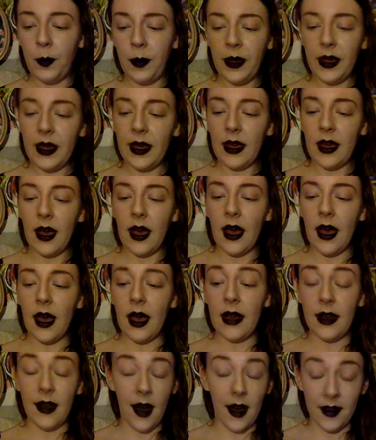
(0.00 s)
be
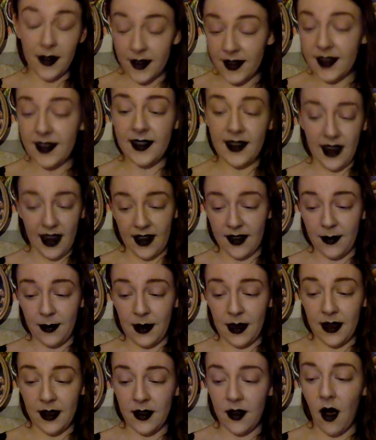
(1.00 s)
an
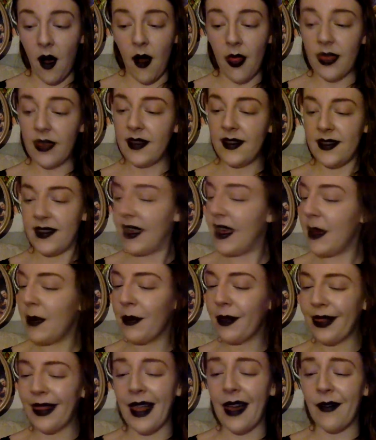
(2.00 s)
understatement on the
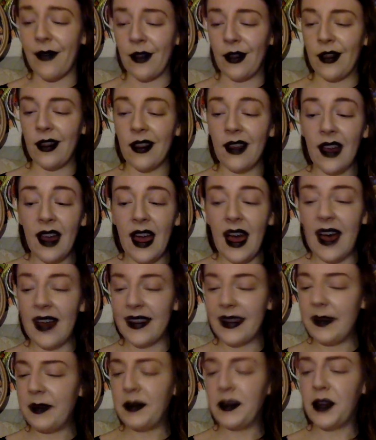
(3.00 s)
same level
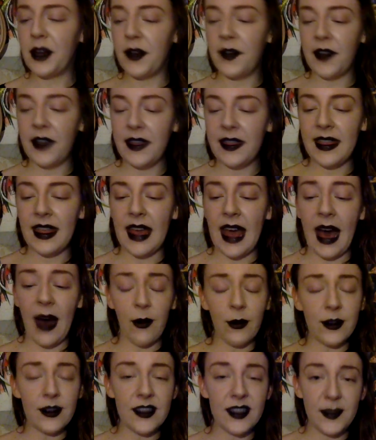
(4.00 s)
as observing that
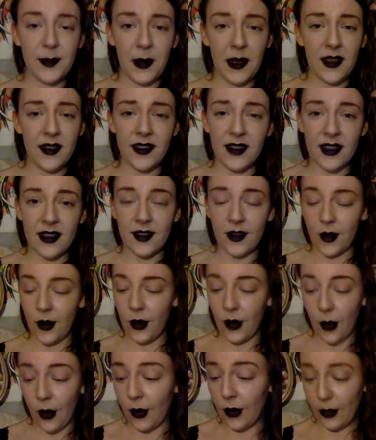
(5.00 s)
outer space is
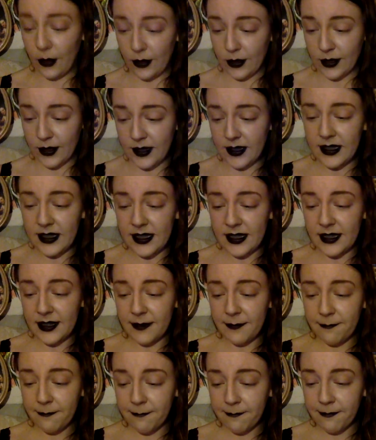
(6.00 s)
cold
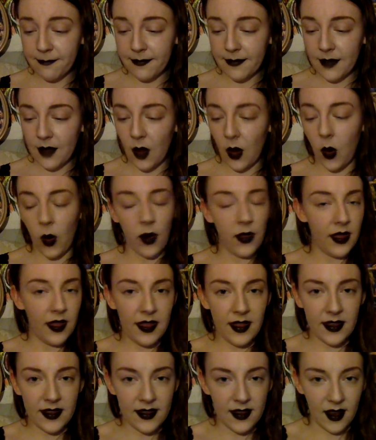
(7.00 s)
or
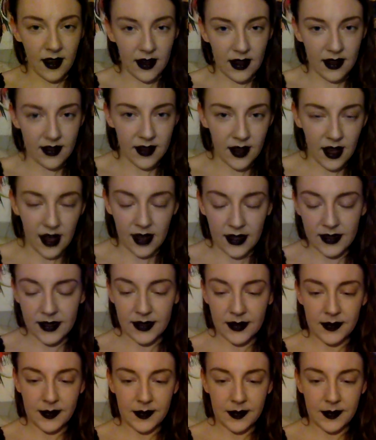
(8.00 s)
that the sun is hot.